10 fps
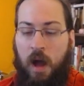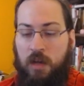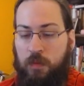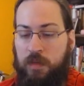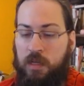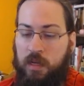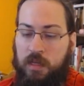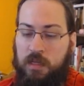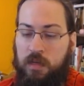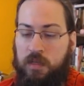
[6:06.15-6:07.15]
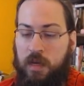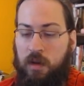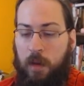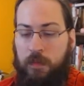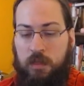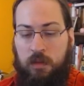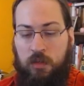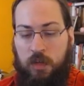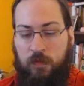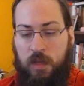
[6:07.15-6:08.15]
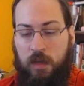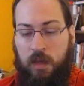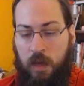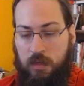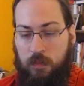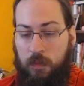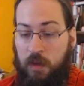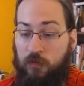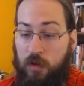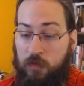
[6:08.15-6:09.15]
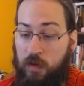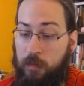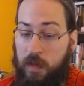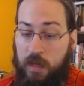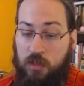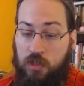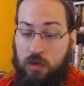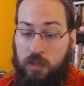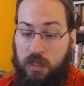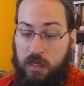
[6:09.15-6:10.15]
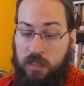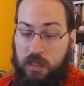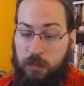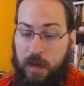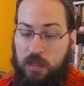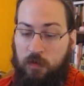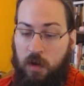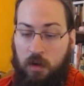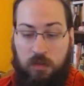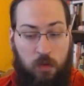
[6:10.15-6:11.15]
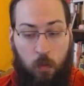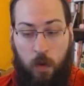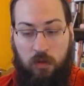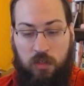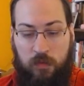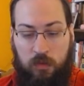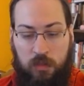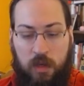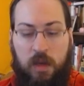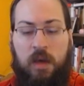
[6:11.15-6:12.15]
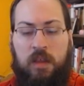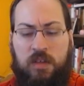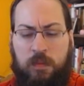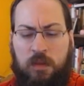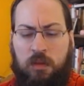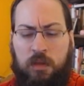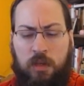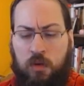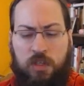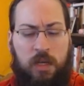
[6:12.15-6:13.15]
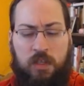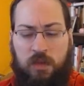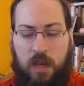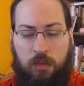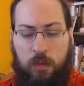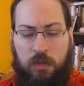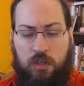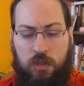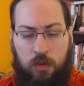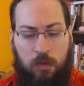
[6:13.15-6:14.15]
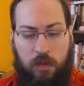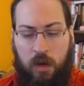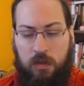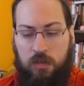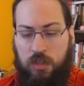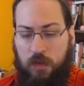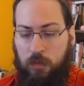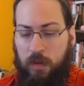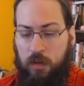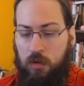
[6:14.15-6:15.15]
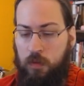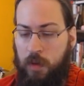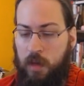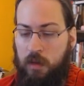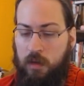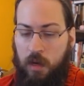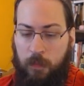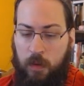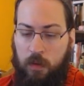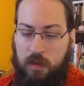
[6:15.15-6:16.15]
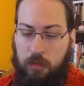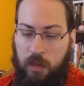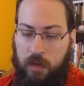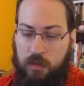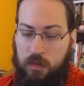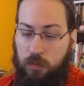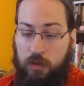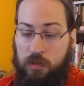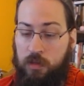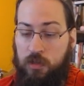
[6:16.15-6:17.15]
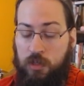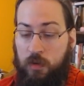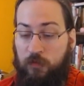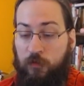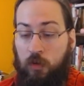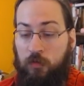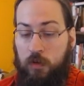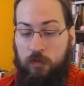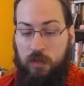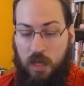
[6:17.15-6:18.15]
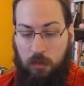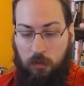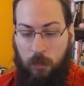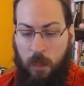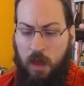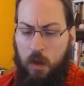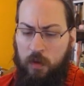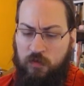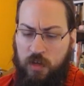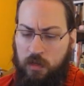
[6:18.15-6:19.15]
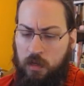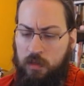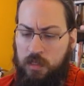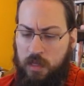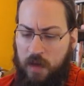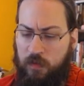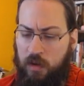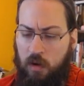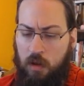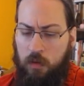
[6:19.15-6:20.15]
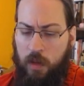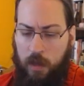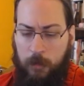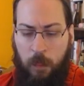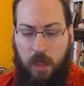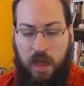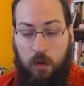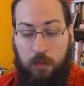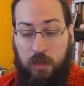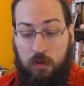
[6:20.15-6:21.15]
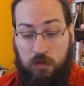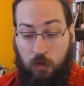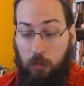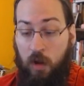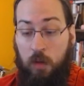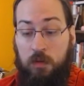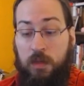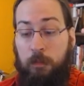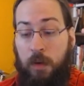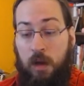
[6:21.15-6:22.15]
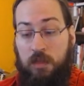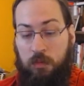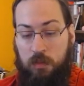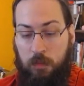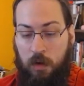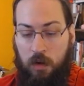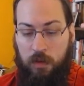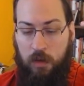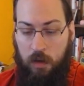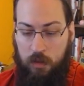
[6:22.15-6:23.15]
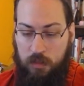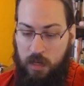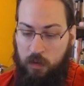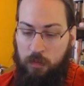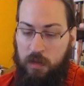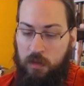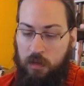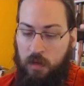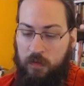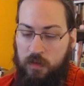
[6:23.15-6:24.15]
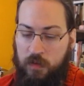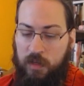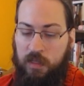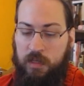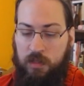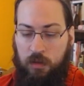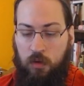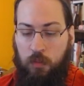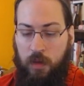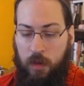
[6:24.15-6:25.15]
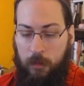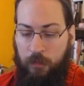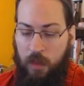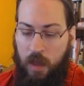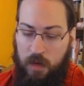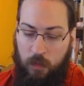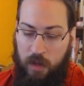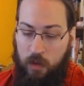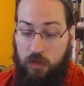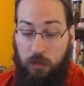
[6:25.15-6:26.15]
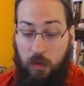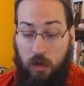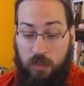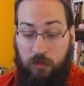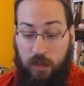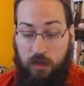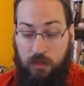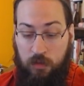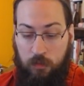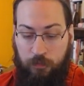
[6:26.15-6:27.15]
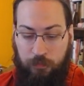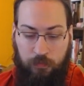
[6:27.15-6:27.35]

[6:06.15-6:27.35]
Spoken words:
I shall be sitting as near dead opposite Le Chiffre as I can get. In front of him, he has a shoe containing 6 packs of cards, well shuffled. There's absolutely no chance of tampering with the shoe. The cards are shuffled by the croupier and cut by one of the players and put into the shoe in full view of the table. We've checked on the staff and they're all okay. It would be useful, but almost impossible, to mark all the cards, and it would mean the connivance of at least the croupier. Anyway, we shall be watching for that too.